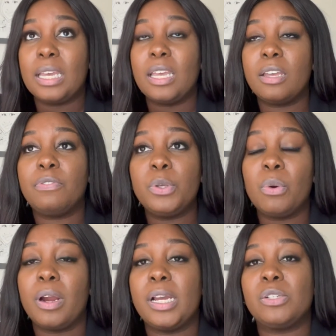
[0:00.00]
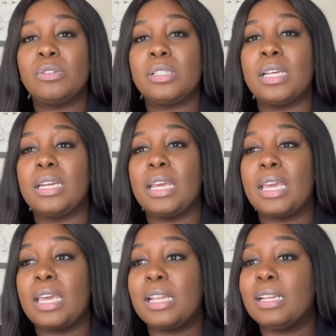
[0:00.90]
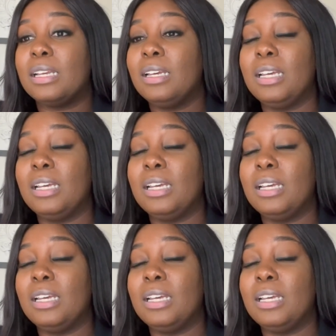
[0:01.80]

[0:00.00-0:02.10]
if you are interested in